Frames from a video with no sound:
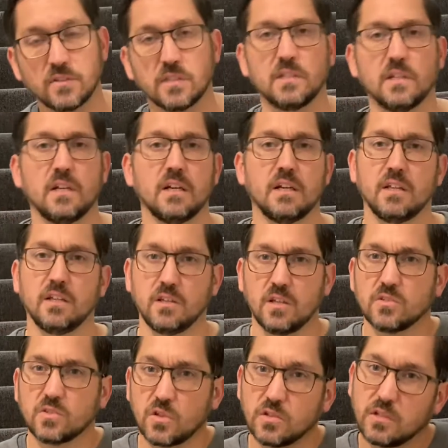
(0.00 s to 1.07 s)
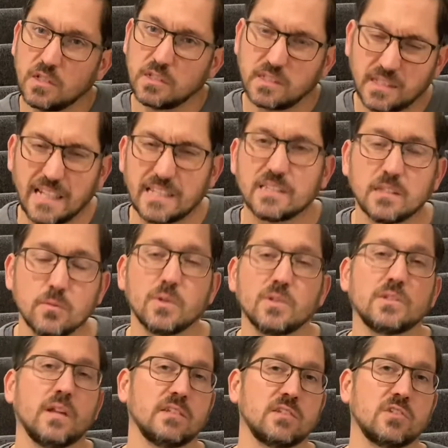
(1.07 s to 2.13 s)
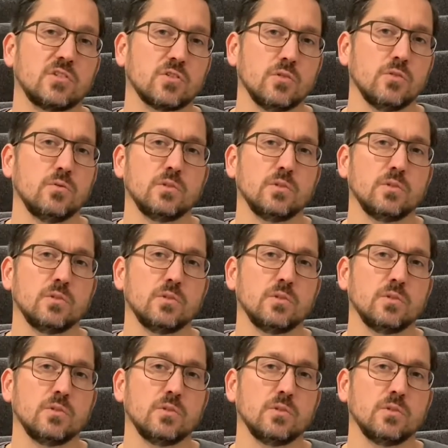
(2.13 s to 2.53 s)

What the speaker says: and that there's a sense in which that's true.